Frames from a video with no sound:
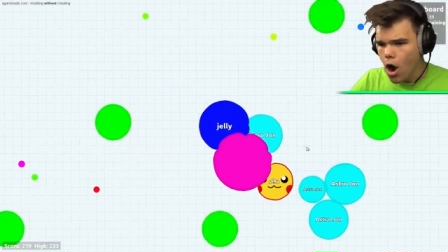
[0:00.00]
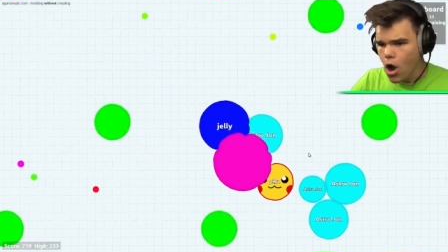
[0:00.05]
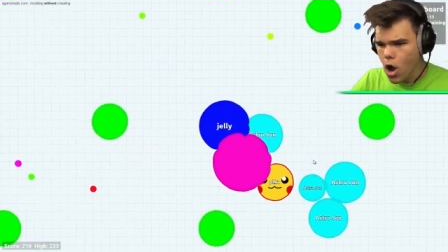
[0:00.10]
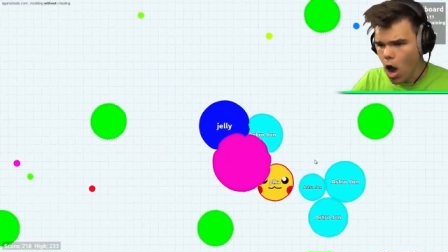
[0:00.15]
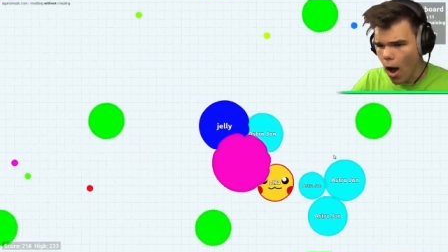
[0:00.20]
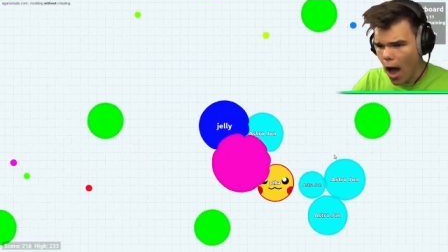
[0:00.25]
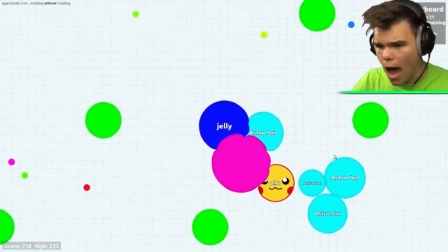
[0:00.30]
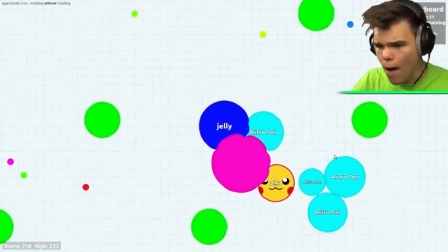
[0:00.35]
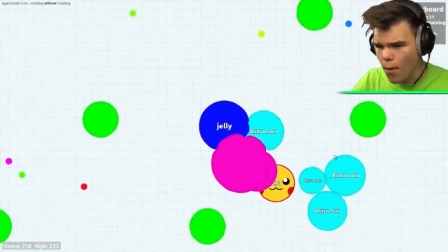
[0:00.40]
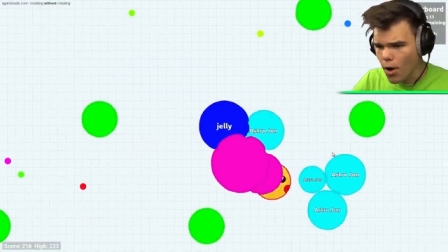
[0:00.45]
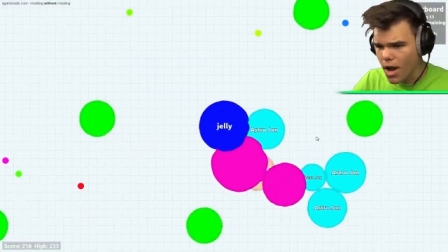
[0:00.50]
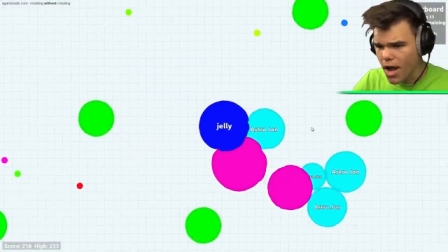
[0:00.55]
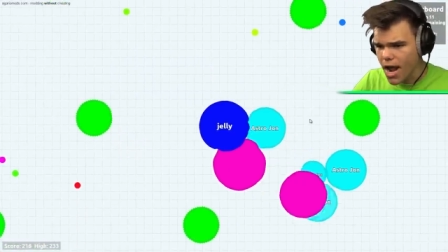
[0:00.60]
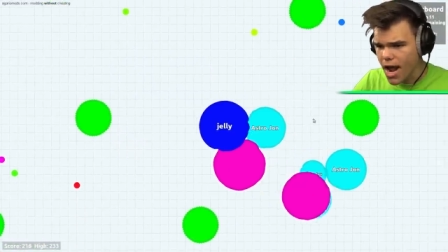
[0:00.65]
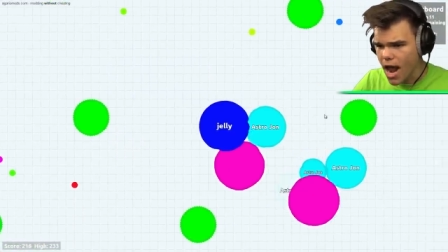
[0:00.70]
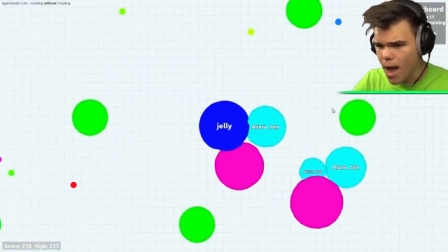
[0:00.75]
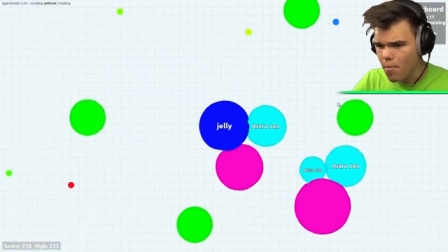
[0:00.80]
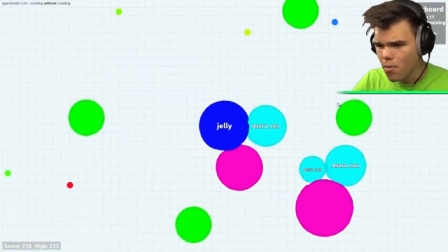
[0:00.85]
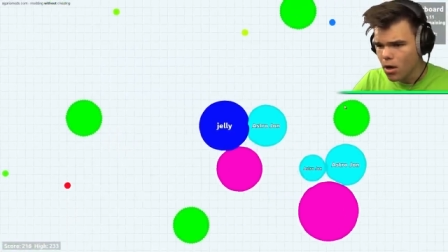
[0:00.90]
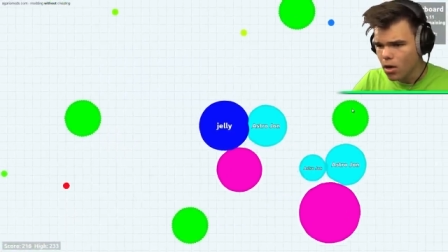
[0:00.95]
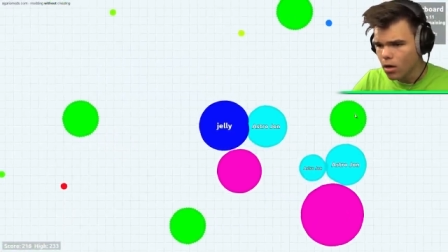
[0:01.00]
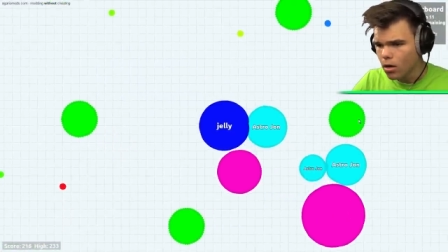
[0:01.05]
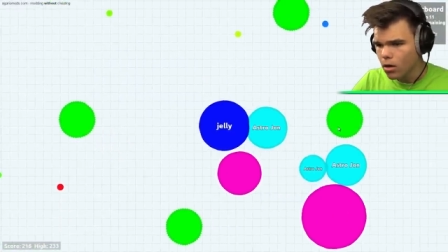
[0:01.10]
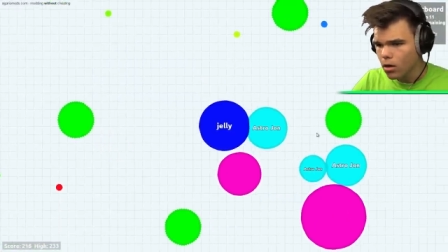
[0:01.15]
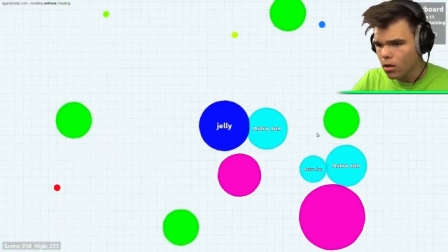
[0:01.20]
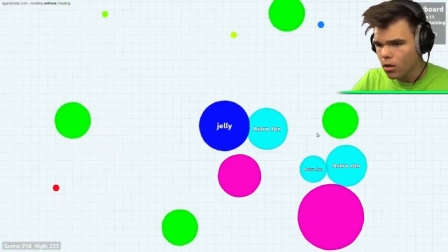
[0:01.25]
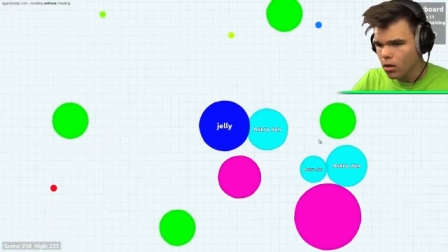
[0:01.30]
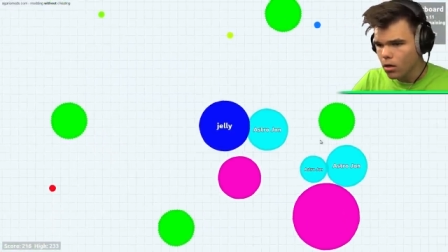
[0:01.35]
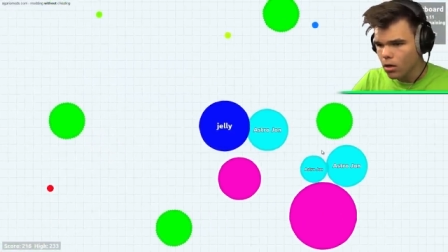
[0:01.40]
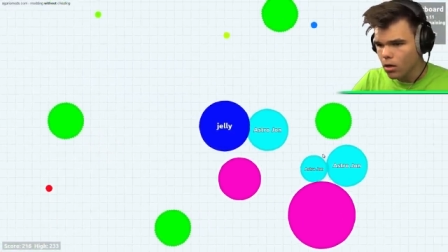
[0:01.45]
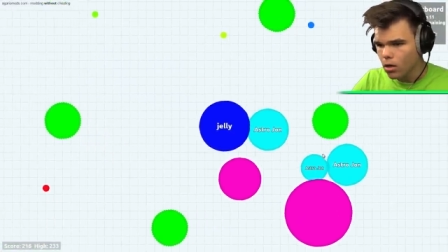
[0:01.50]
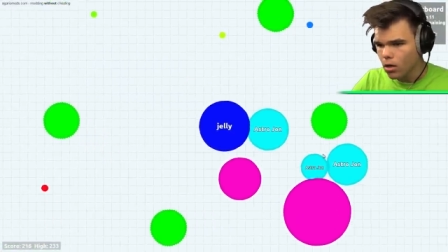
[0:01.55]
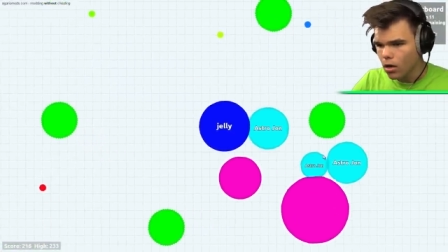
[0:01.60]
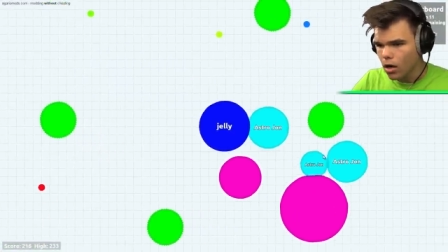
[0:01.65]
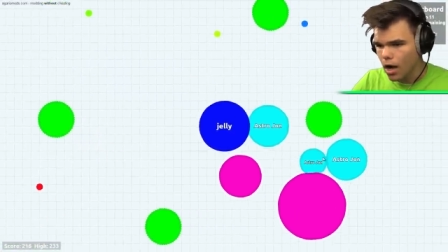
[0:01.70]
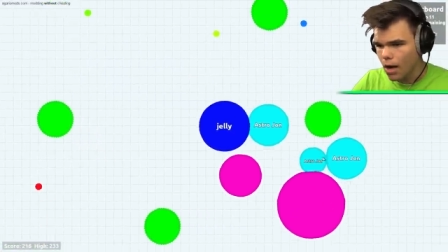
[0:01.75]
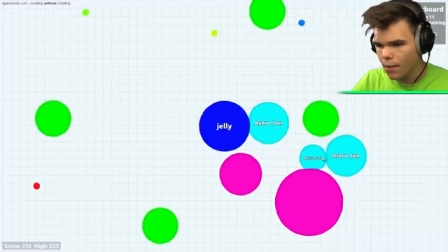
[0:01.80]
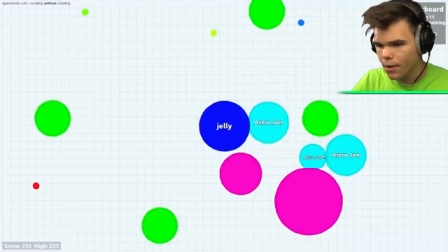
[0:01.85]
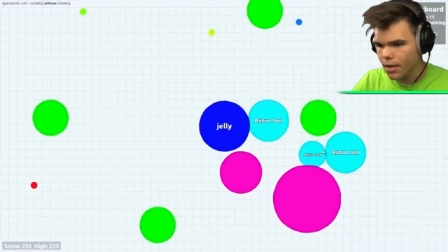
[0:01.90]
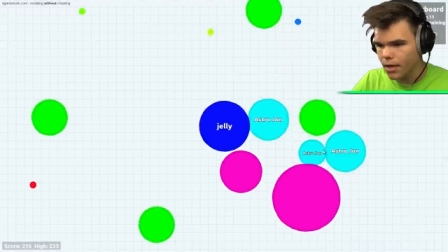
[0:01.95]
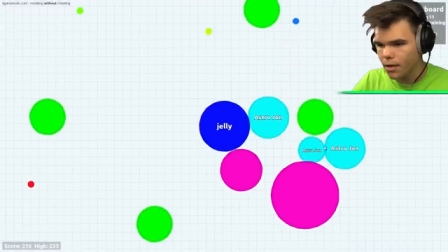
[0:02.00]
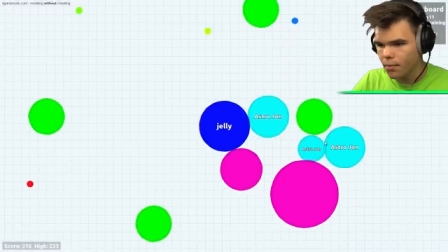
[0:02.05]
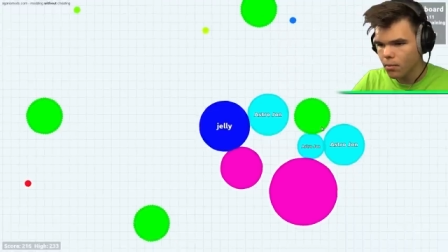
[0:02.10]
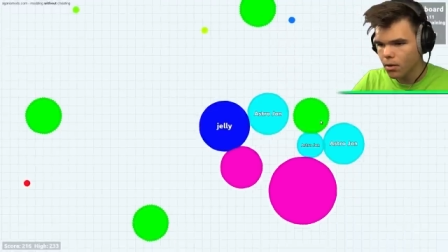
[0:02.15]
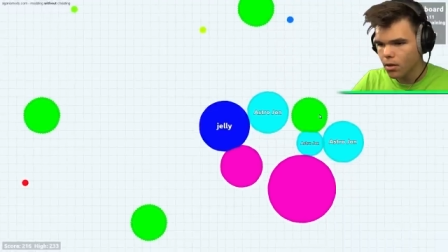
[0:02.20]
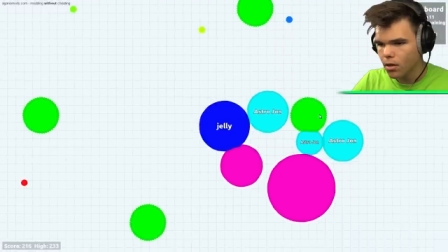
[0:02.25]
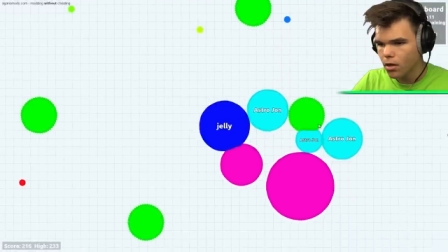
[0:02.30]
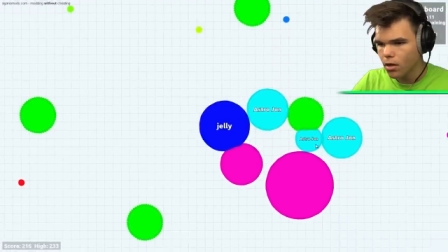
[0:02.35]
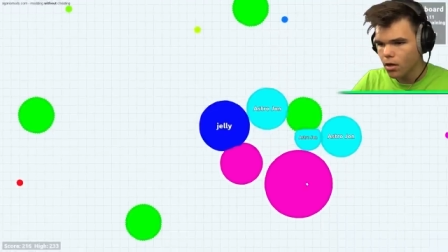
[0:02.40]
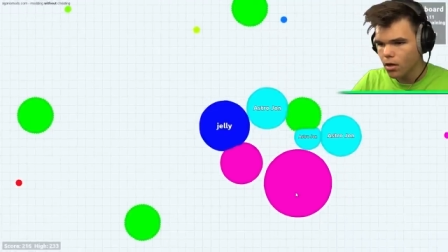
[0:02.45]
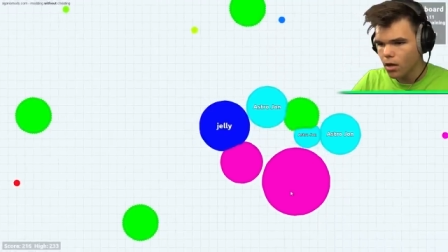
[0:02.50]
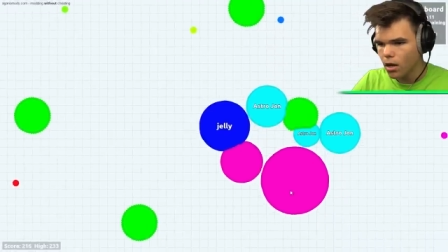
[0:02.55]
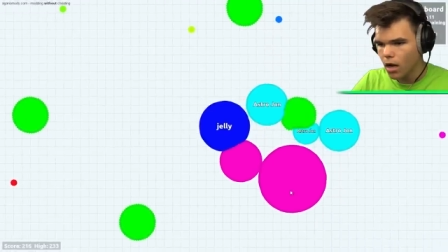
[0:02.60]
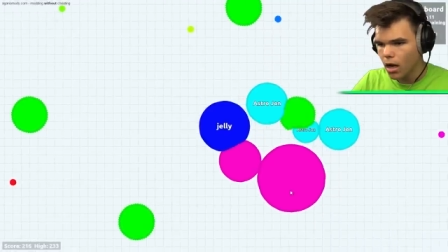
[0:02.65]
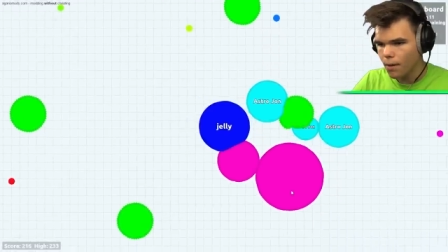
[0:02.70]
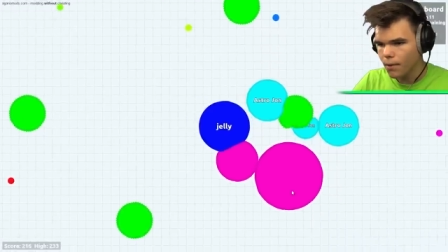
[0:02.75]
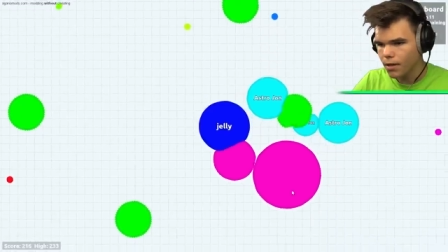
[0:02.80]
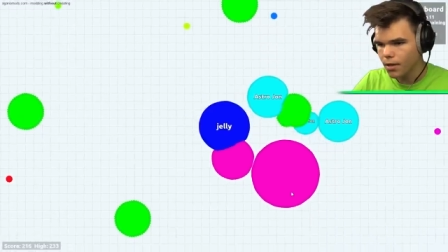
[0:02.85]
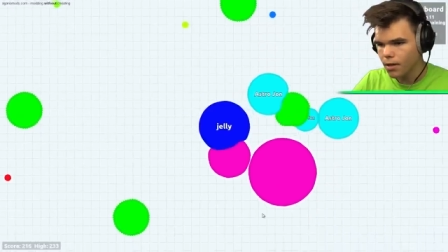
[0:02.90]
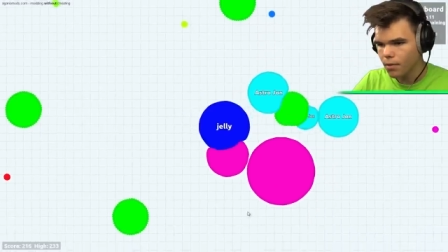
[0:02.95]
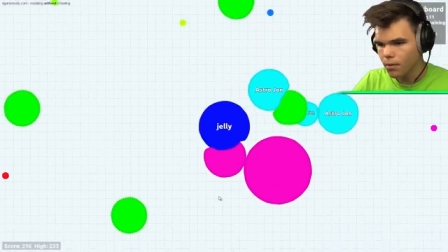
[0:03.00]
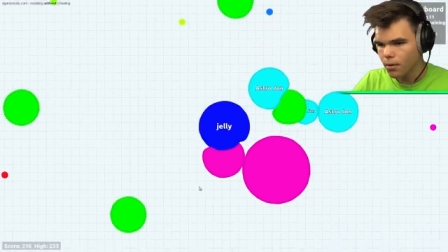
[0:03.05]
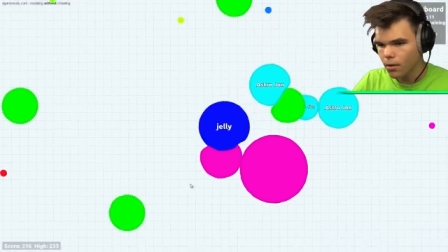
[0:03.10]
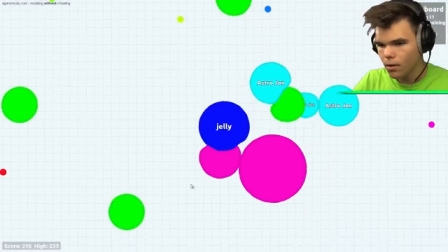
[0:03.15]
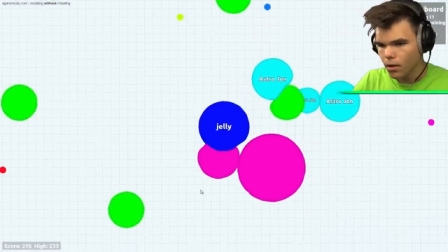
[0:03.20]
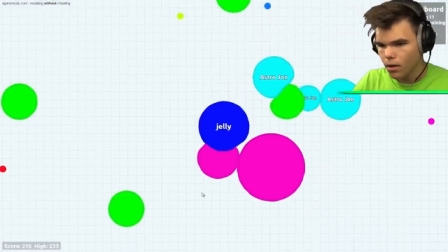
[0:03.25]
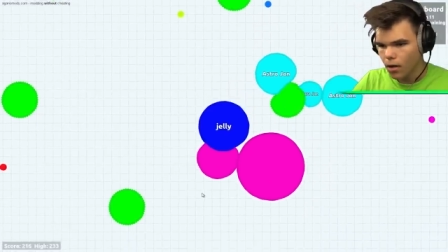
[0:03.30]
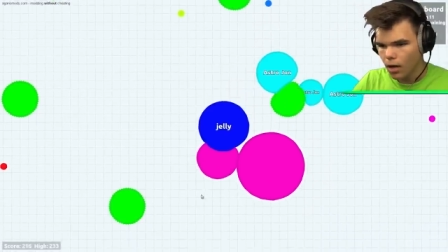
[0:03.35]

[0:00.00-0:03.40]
No, I want to eat him. I want to eat him. I want to eat him.